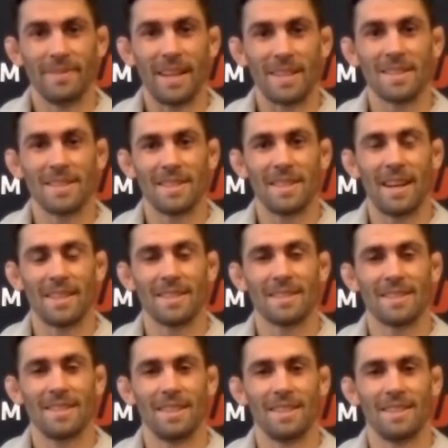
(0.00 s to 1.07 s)
that's
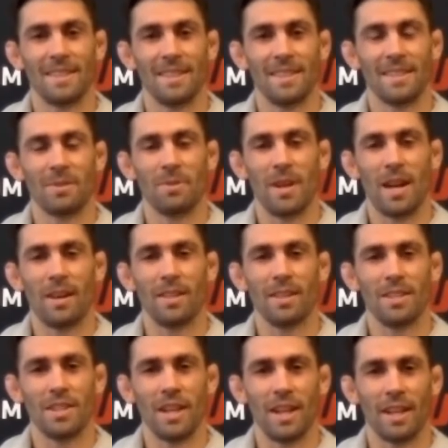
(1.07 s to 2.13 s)
that's it's a it's a
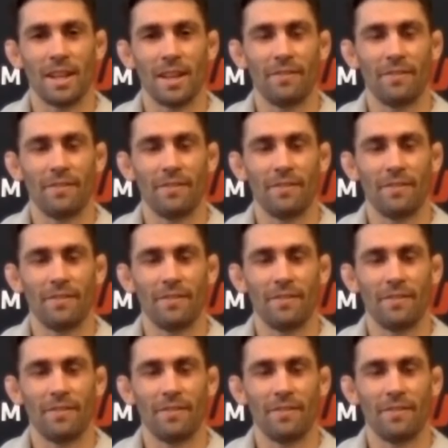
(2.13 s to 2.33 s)
reality check.